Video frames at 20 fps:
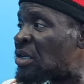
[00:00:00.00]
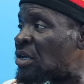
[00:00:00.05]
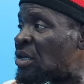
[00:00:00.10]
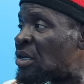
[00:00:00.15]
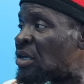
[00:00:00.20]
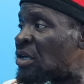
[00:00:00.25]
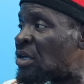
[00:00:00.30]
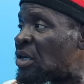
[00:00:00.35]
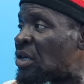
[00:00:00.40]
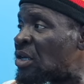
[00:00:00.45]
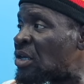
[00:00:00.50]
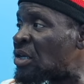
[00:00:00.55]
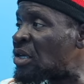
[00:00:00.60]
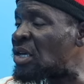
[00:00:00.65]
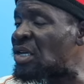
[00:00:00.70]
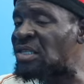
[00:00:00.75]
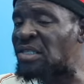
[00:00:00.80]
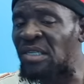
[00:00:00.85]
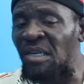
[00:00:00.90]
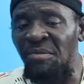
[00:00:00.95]
Okay.
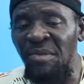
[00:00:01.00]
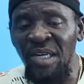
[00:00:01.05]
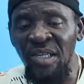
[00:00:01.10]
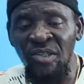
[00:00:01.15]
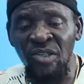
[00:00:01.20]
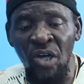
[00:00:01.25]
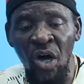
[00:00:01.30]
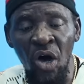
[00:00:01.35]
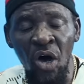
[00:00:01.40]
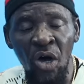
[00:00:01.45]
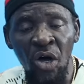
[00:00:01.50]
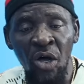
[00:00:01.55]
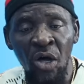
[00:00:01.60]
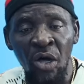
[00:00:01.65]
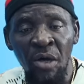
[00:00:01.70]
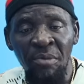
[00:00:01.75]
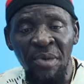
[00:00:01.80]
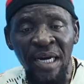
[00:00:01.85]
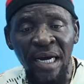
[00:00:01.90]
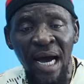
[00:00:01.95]
You see me, so
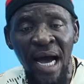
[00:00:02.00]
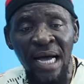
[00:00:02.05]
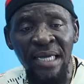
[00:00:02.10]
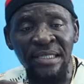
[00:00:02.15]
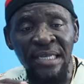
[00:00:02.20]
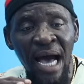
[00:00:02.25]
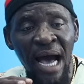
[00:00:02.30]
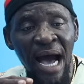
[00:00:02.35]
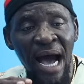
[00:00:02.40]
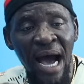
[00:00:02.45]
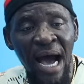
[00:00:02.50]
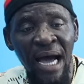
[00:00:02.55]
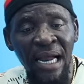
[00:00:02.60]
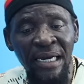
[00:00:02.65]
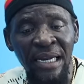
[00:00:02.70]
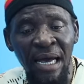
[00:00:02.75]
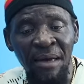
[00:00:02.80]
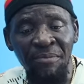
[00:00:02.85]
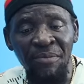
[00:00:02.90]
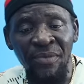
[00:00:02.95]
because of all
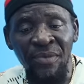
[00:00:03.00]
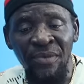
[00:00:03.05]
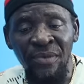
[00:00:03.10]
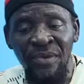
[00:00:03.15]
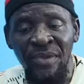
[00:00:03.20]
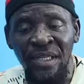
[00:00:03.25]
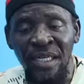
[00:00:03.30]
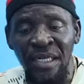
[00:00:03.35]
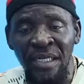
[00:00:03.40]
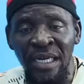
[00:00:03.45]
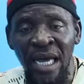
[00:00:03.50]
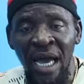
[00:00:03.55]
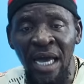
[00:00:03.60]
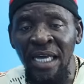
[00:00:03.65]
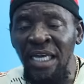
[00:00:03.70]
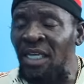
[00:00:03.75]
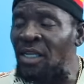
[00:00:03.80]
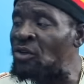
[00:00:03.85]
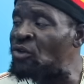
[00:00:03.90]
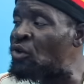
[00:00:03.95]
them thing
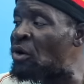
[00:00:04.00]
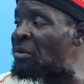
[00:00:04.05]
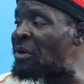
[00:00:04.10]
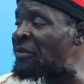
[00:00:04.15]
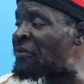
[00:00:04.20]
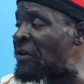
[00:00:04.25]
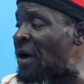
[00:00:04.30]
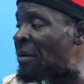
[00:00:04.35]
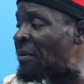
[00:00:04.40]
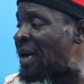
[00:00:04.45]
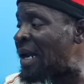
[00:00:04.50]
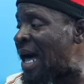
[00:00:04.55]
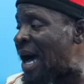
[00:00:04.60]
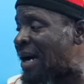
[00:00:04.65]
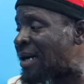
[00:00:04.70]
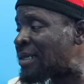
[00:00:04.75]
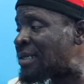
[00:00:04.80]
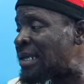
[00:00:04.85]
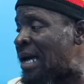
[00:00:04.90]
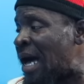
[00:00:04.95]
that he know me from
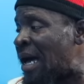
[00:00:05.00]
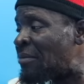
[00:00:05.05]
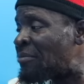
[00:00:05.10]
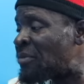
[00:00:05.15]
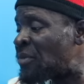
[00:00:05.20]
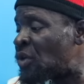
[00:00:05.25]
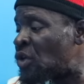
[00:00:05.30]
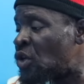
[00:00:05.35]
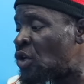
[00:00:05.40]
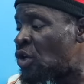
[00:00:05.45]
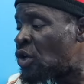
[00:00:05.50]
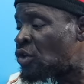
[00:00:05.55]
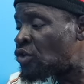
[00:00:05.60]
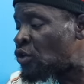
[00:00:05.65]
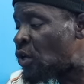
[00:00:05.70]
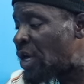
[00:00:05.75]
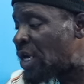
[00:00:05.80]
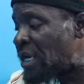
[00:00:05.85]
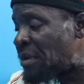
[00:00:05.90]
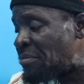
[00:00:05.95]
long time.
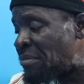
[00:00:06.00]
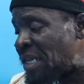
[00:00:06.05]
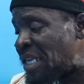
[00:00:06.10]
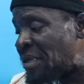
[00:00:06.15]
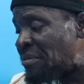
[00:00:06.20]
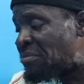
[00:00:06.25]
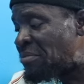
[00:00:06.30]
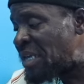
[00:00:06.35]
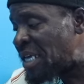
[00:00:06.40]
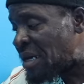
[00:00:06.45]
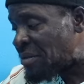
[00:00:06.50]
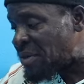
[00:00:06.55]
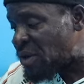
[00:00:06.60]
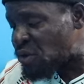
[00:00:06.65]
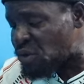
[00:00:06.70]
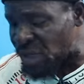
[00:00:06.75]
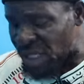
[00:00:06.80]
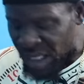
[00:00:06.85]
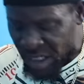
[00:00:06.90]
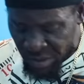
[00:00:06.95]
So when they meet Baby
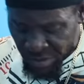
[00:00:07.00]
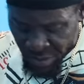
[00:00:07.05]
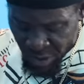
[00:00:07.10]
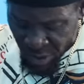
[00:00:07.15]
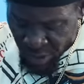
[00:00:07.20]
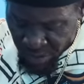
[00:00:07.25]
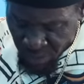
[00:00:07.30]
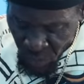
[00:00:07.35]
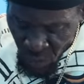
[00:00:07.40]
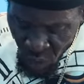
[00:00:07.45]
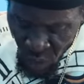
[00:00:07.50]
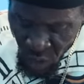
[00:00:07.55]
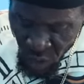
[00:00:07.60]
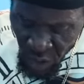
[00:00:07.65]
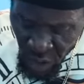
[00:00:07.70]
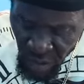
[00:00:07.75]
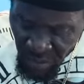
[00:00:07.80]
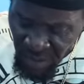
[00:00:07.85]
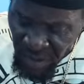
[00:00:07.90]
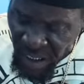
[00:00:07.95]
Wayne,
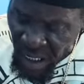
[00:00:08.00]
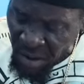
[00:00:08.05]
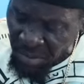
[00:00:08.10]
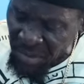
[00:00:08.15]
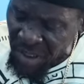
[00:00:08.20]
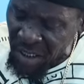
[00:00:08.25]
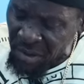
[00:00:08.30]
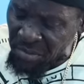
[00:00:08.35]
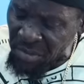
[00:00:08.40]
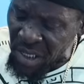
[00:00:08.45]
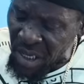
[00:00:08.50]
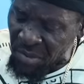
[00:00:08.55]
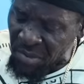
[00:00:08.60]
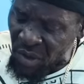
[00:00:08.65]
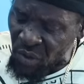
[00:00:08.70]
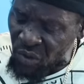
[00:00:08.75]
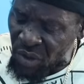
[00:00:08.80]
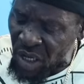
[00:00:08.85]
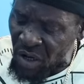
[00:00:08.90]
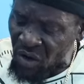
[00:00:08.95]
him say meet
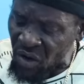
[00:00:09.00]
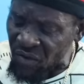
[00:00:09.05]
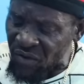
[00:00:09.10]
Baby Wayne